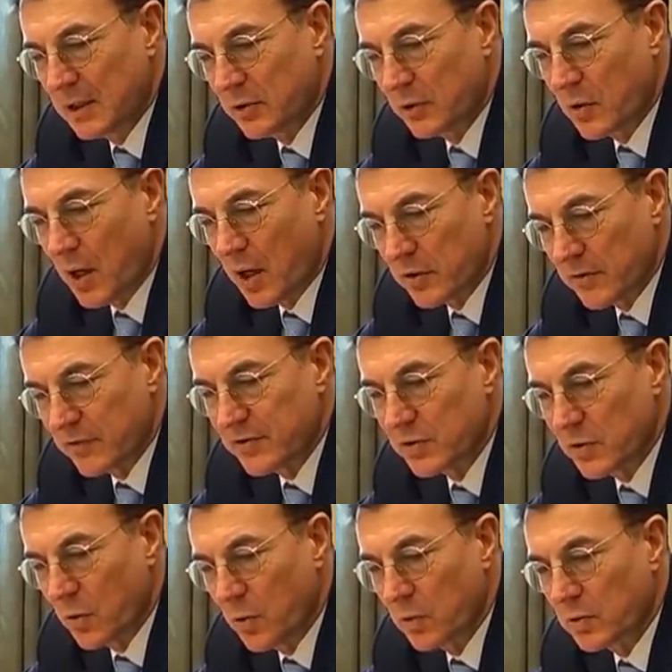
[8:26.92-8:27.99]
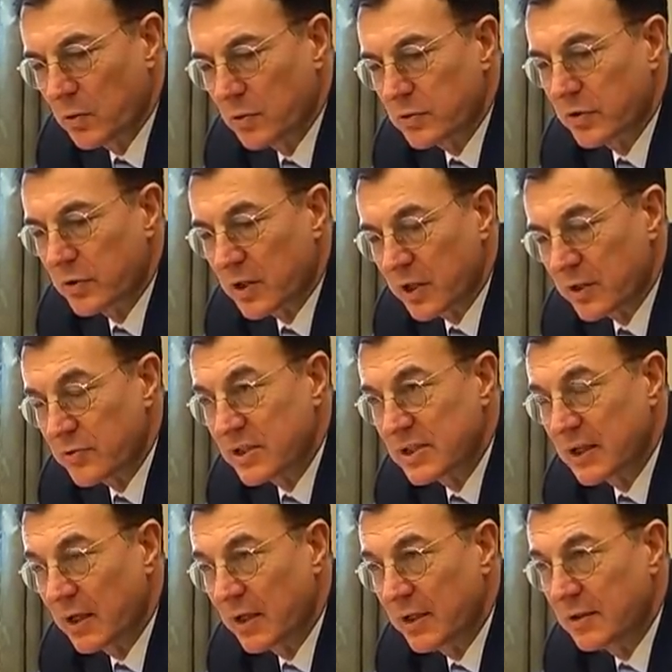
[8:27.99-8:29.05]
To go out of Seoul, go to the
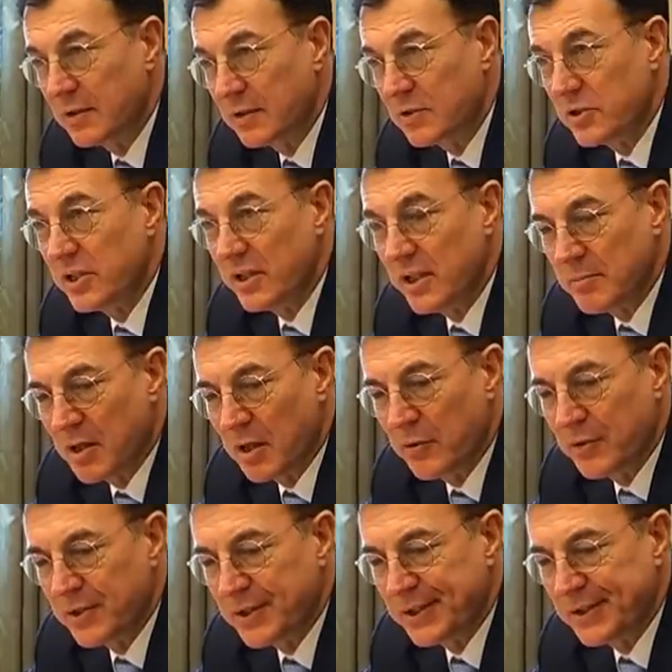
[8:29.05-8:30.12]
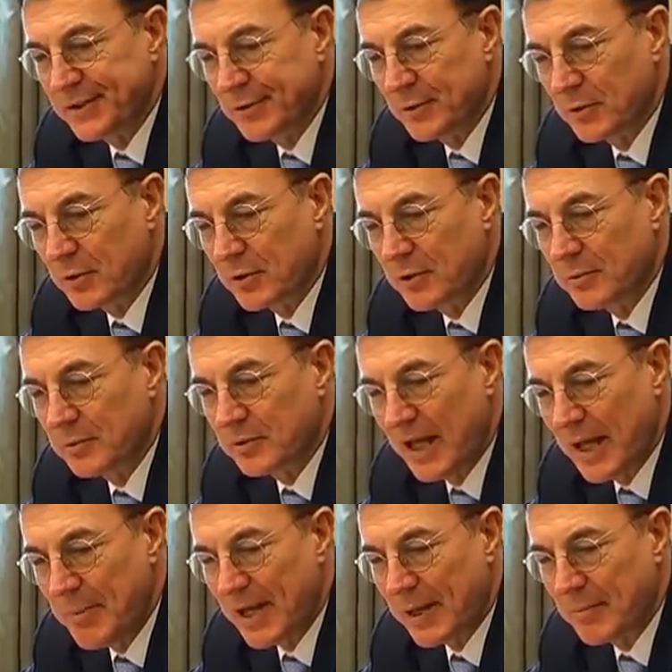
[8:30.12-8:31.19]
countryside, Chiri Mountain or
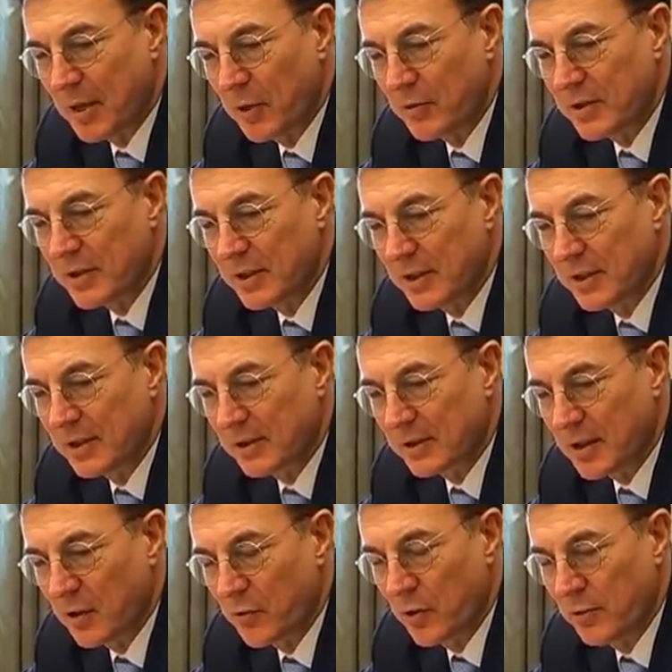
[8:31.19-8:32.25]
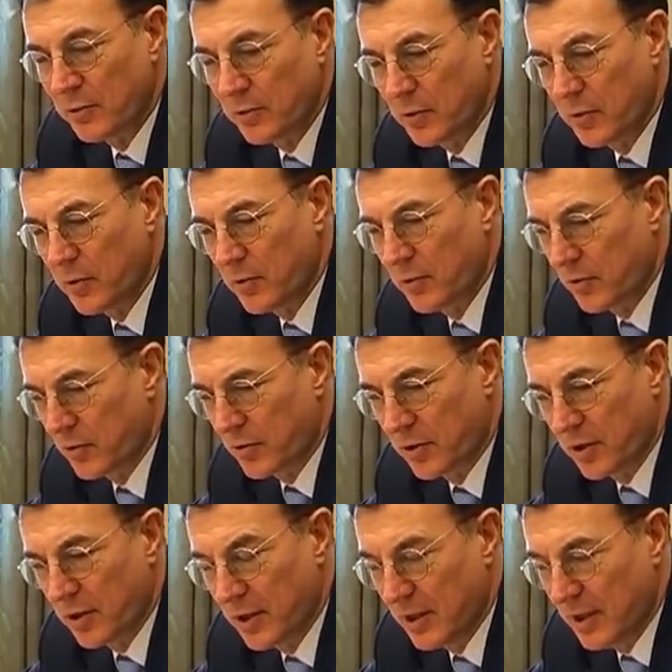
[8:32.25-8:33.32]
Hebek Mountain in Kangwon-do, or
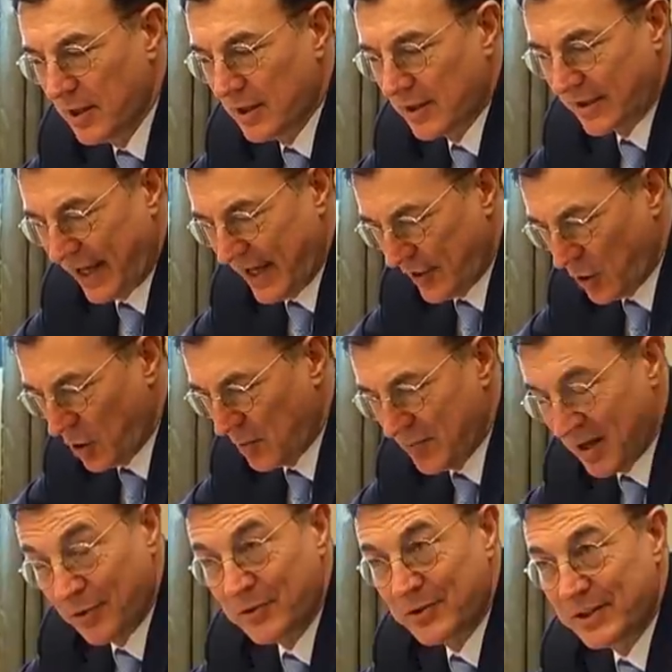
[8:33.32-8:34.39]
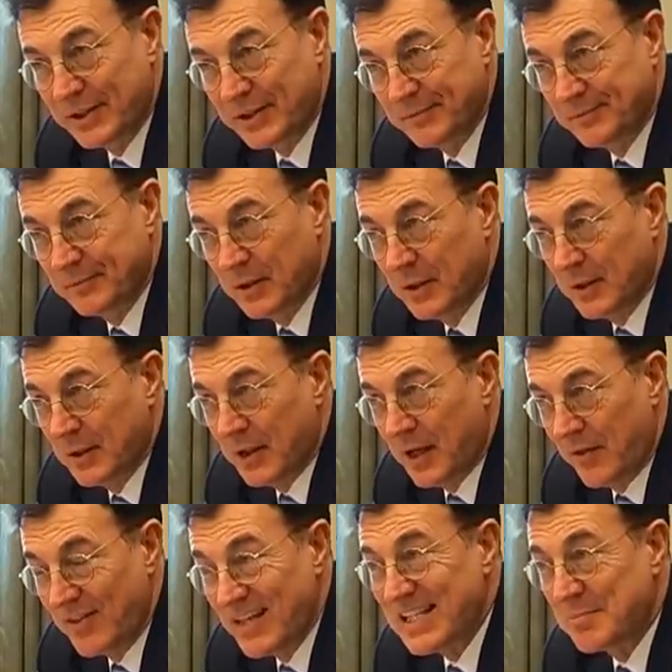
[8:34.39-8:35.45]
Hae Yong Mountain.
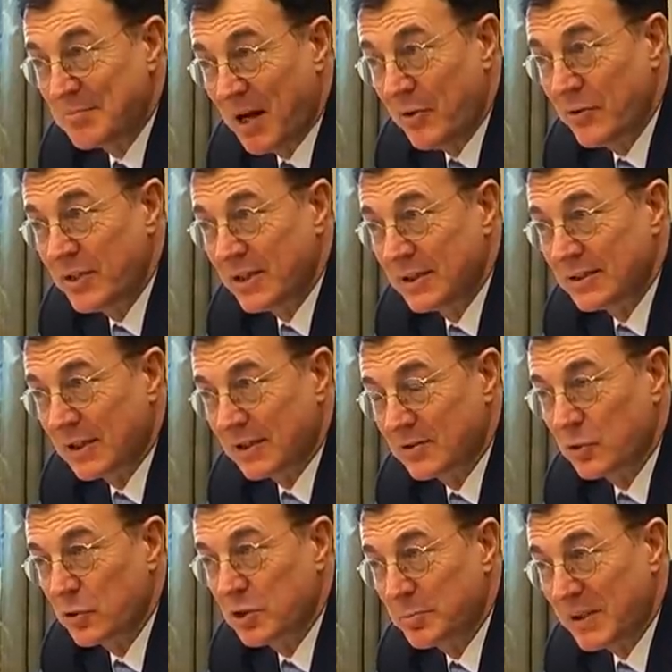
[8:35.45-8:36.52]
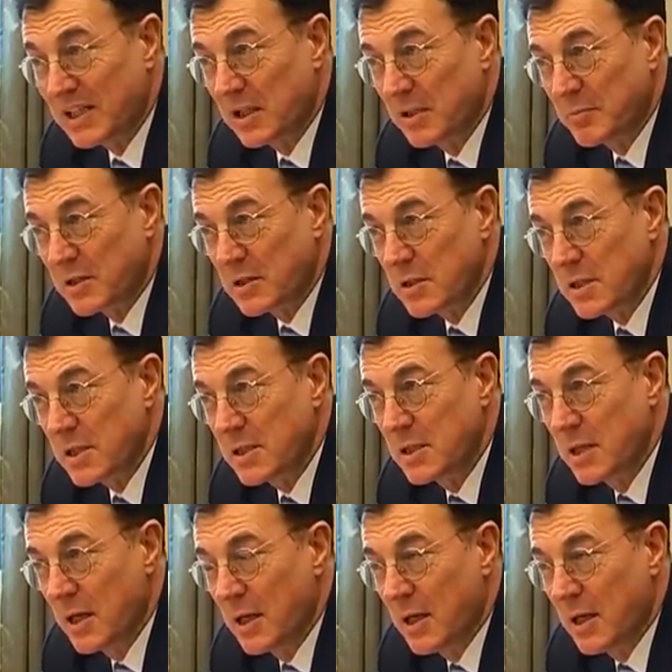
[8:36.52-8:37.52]
And these mountains are so special because